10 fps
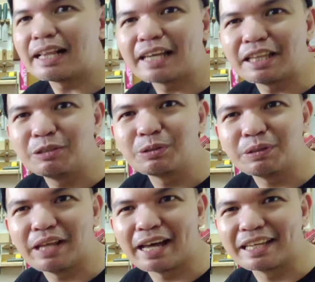I'll get used
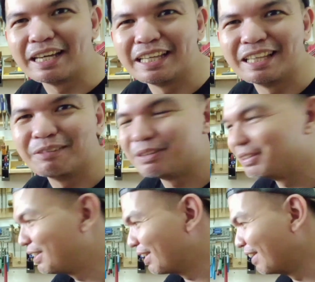to that in the
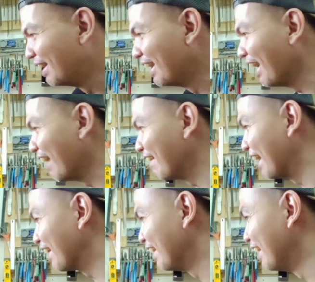future. All right.